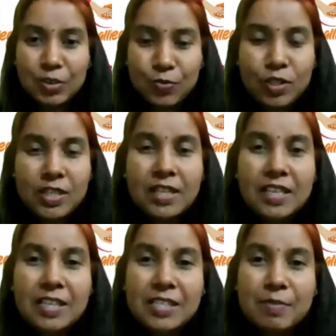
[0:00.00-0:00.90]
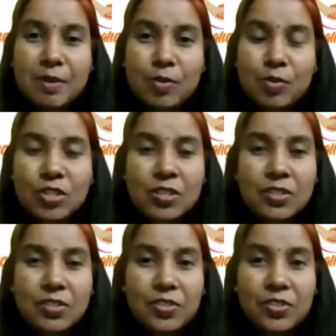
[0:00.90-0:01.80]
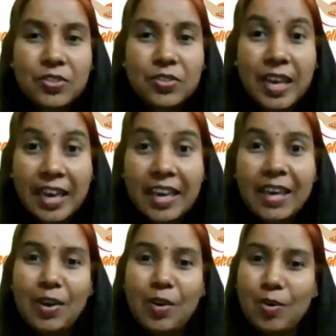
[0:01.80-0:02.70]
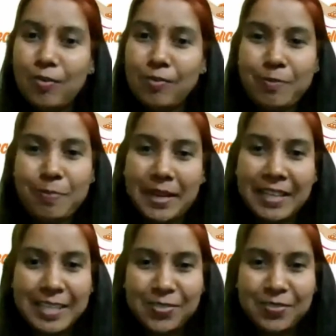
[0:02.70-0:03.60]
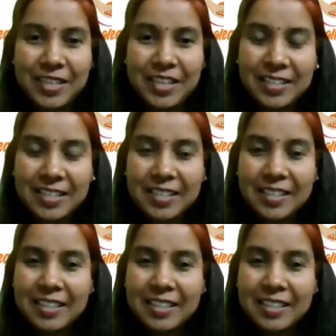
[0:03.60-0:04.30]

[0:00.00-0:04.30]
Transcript: Thank you for telling us about the A of palliative care.